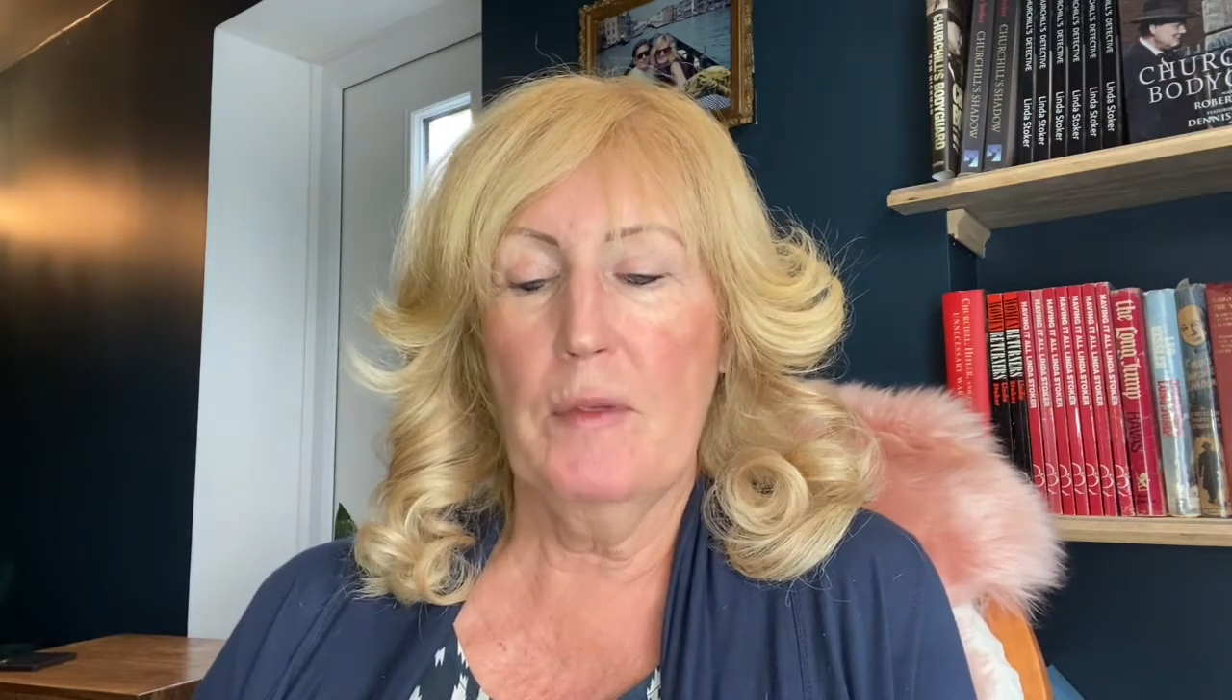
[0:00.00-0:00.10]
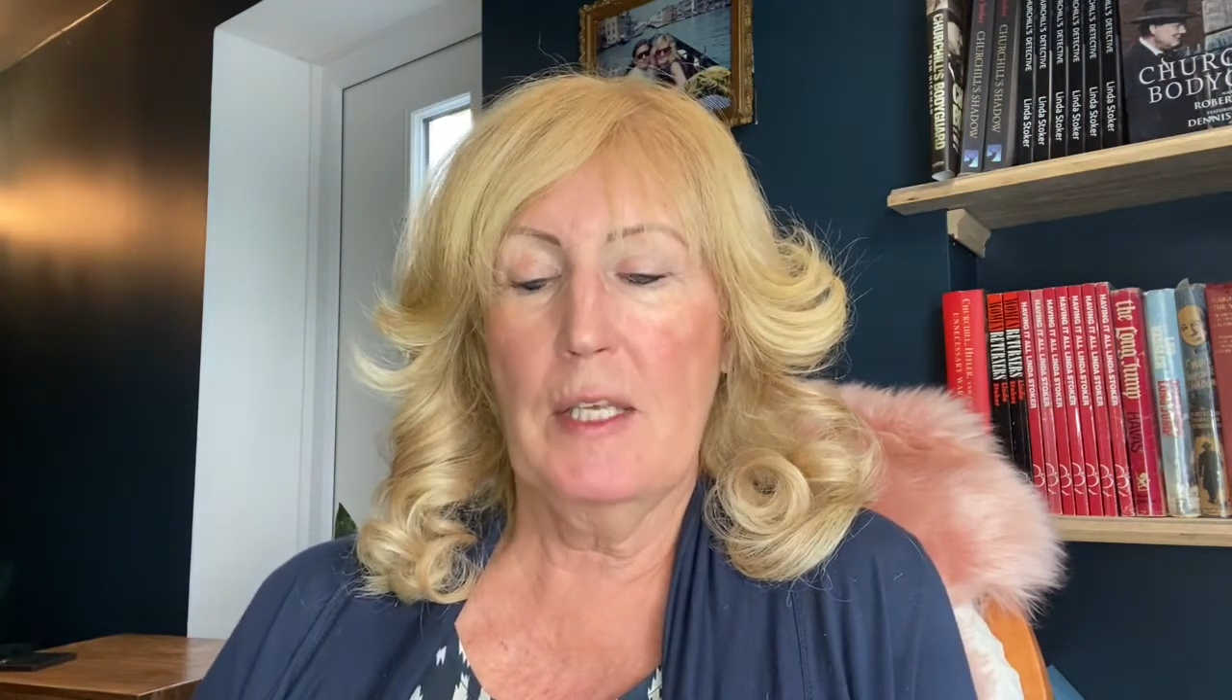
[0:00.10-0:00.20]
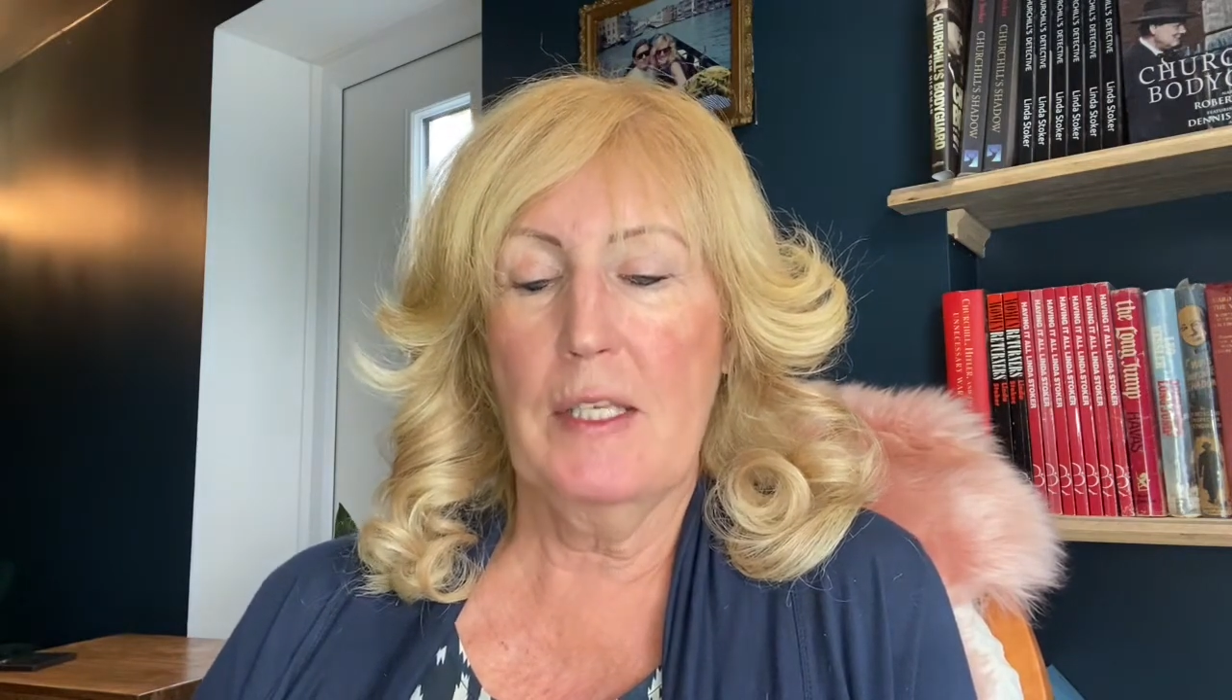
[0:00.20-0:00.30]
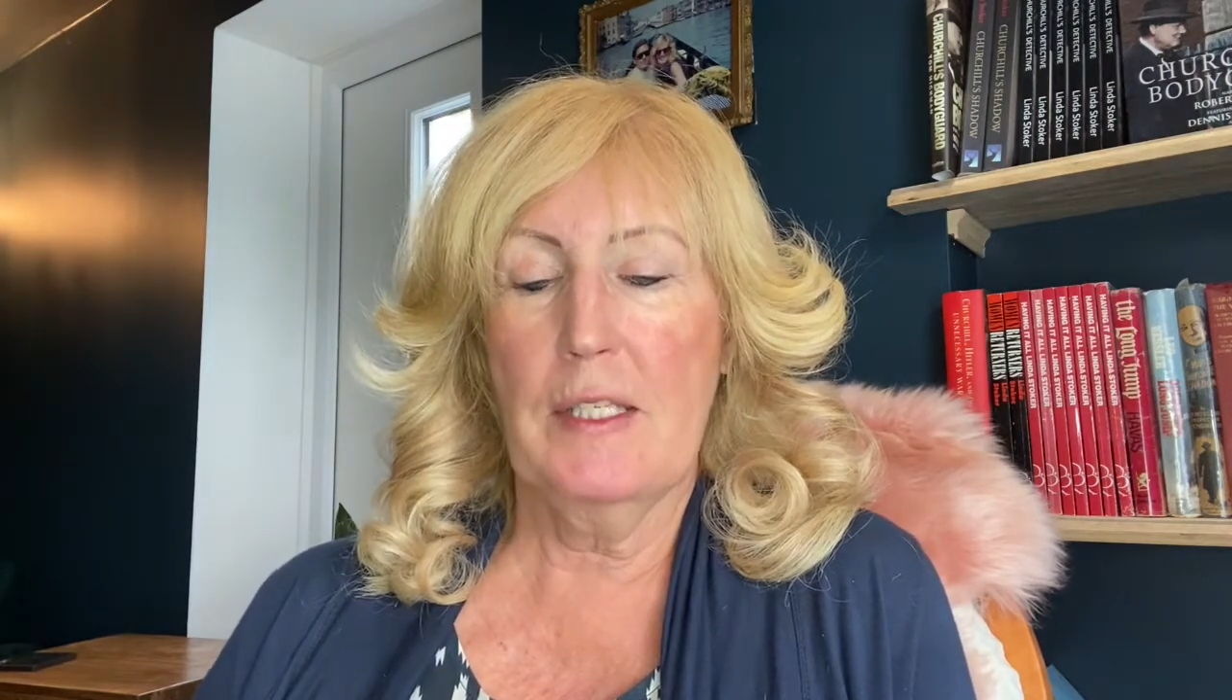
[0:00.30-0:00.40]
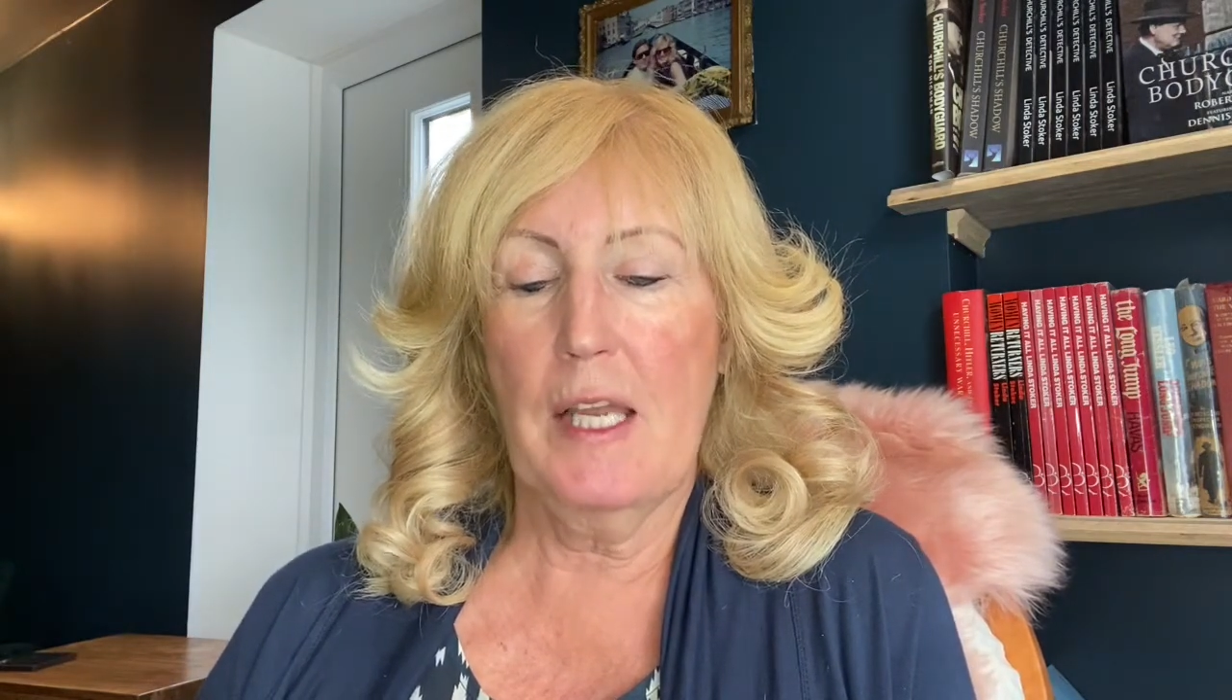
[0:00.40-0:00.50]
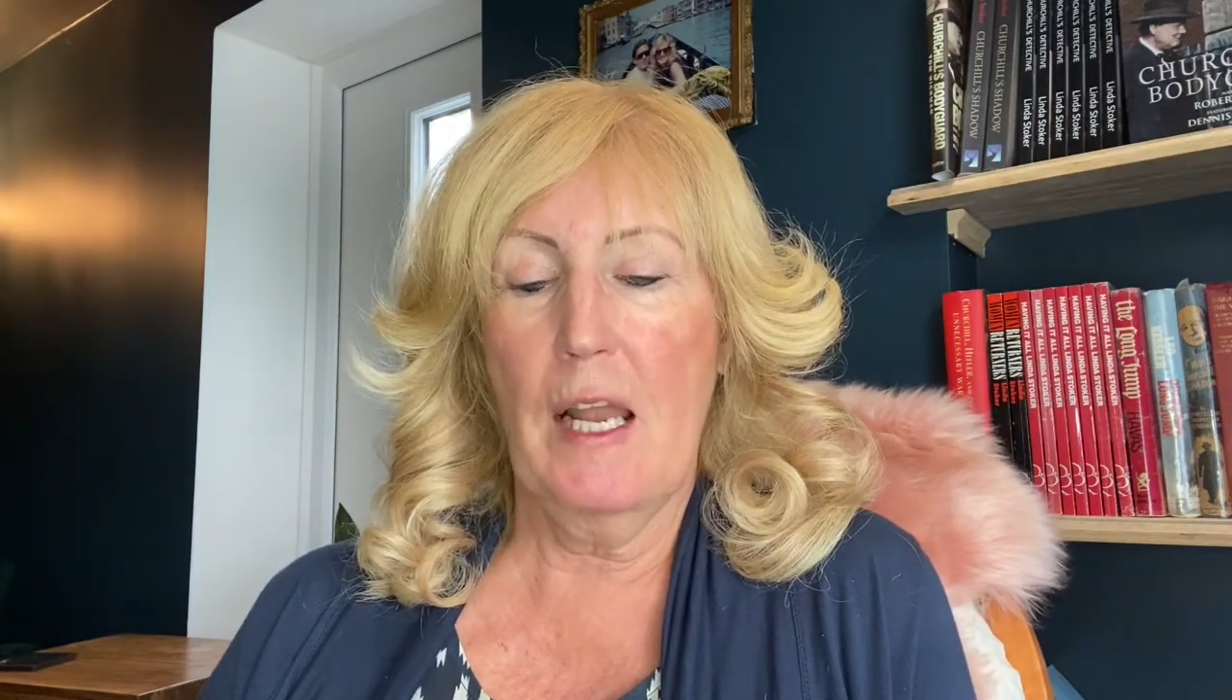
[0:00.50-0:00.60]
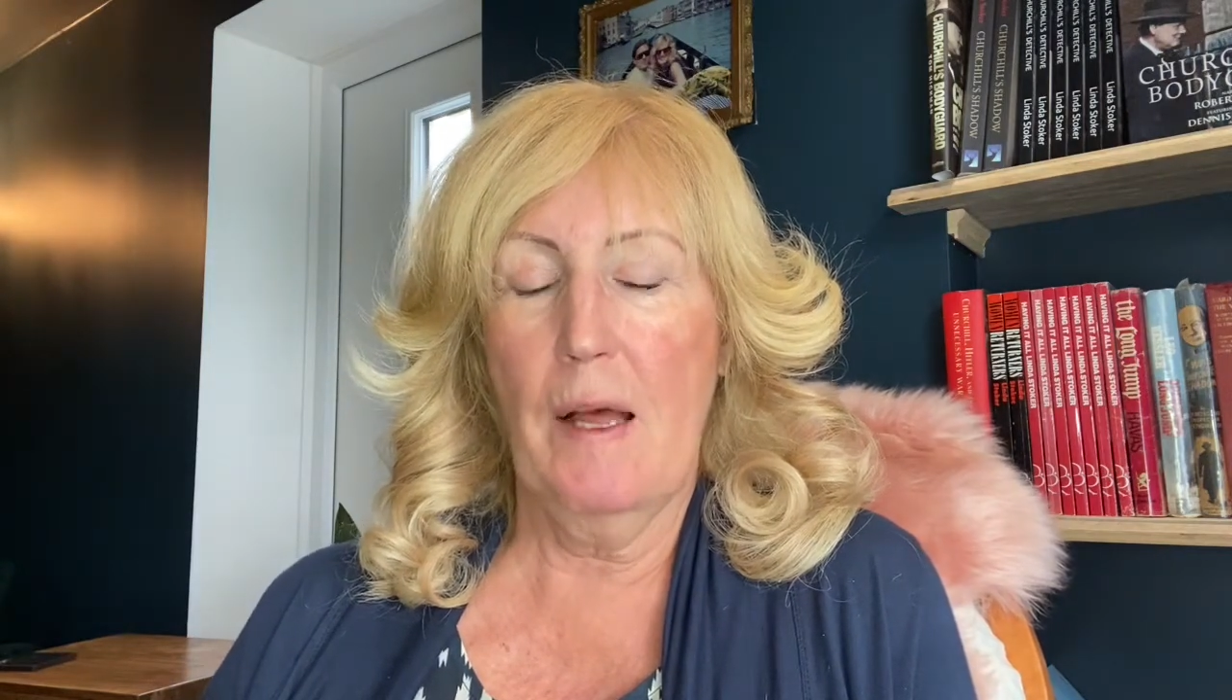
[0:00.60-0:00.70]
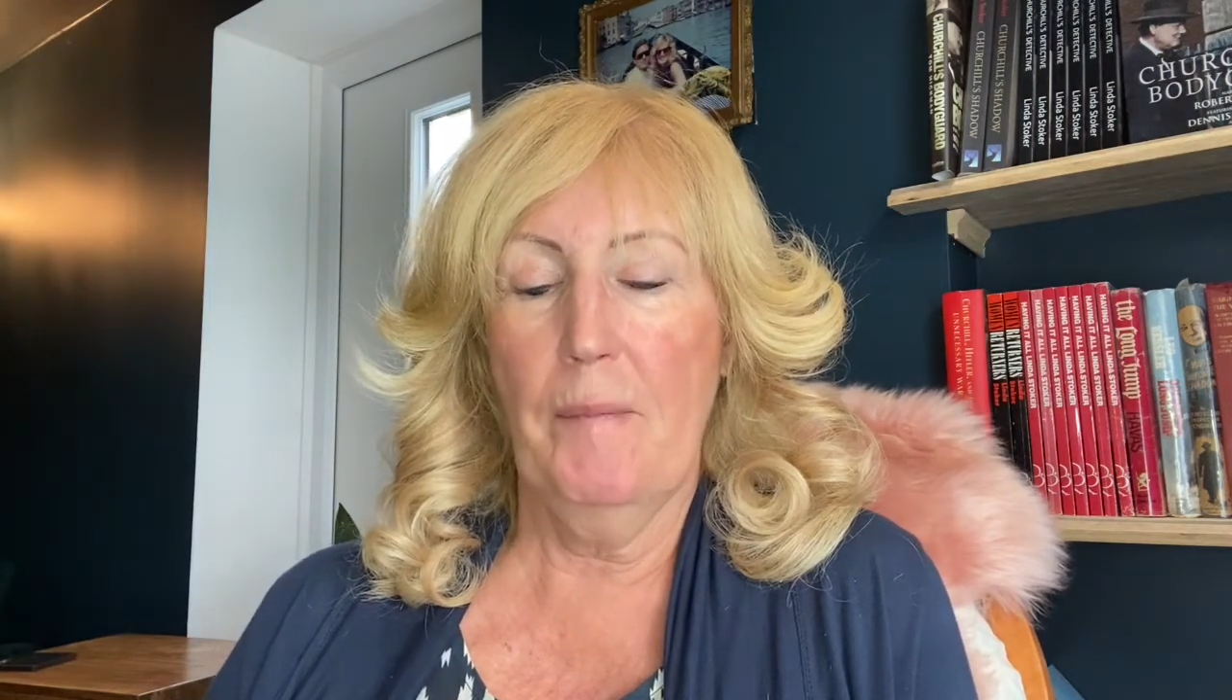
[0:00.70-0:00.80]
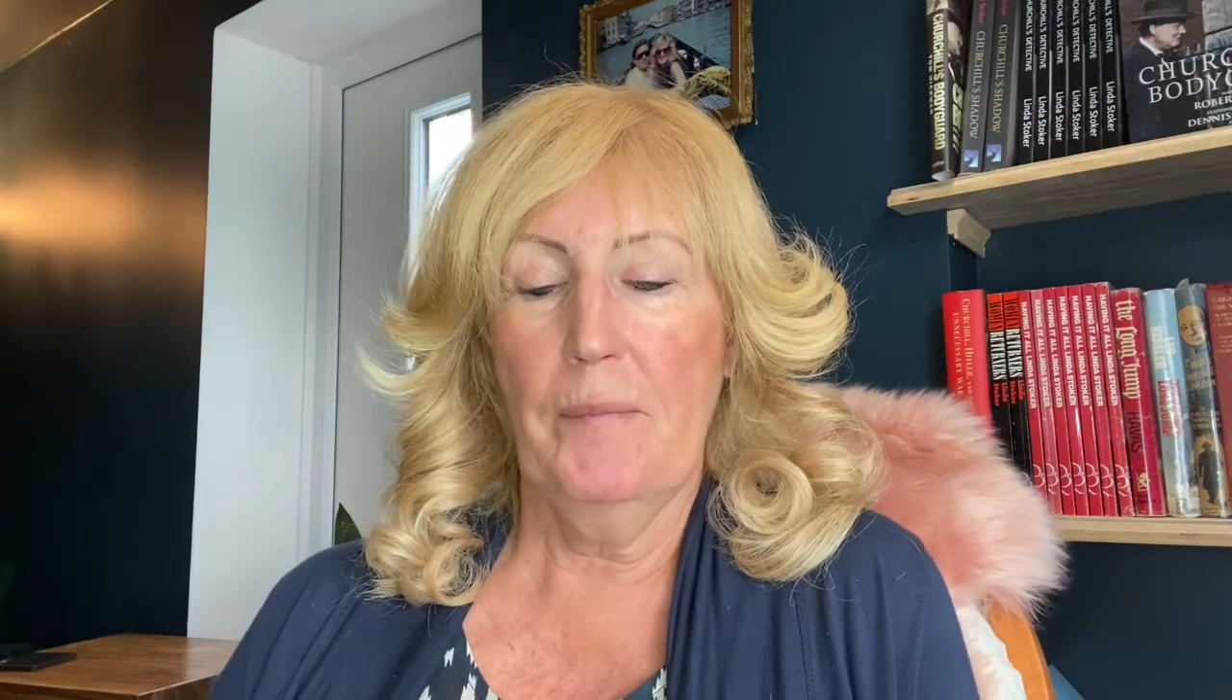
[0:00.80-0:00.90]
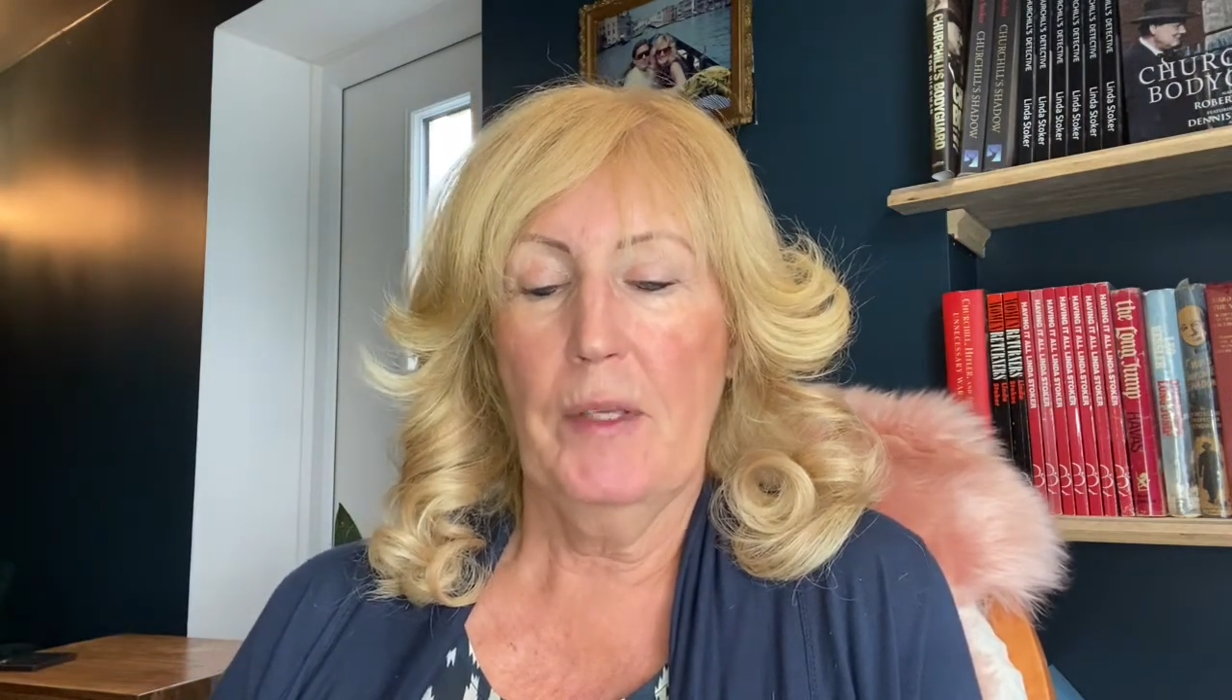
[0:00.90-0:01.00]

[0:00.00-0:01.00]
said Stella.